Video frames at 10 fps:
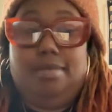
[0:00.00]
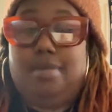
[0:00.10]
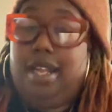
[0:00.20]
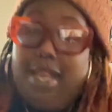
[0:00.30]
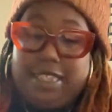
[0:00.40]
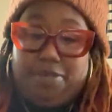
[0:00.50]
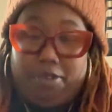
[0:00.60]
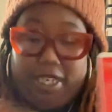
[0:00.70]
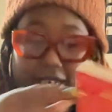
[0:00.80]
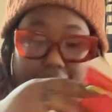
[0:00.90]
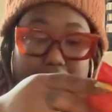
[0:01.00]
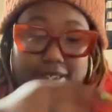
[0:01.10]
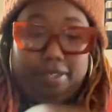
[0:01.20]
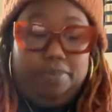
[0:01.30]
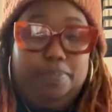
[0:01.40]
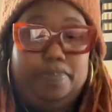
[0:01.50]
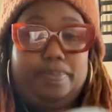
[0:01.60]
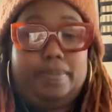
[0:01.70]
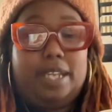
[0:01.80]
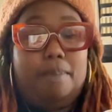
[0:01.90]
let's read
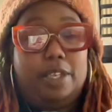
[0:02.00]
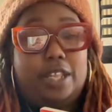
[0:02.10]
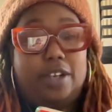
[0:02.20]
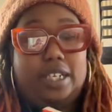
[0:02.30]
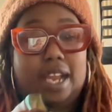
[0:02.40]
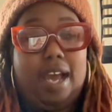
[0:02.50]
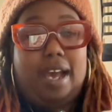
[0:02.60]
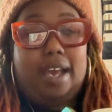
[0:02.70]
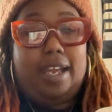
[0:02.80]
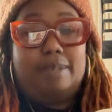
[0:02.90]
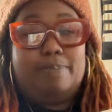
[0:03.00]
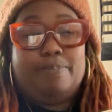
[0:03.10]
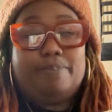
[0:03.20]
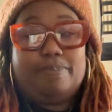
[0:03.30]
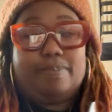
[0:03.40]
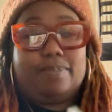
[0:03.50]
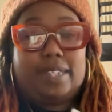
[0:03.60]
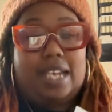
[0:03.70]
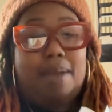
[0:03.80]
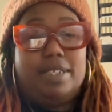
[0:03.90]
number 39.
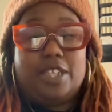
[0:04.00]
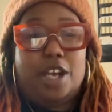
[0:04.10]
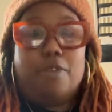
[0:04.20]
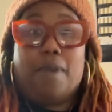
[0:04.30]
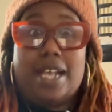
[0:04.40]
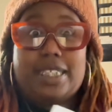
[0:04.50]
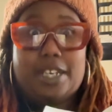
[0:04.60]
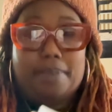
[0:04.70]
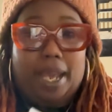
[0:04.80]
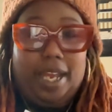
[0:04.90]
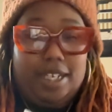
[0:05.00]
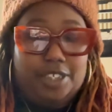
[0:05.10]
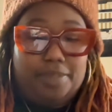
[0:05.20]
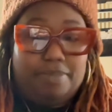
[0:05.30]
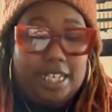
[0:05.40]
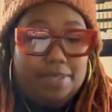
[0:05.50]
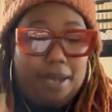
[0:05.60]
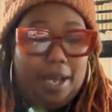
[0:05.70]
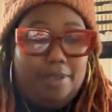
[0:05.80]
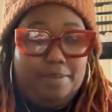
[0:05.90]
Not me turning right to the page. That's
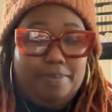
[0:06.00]
wild.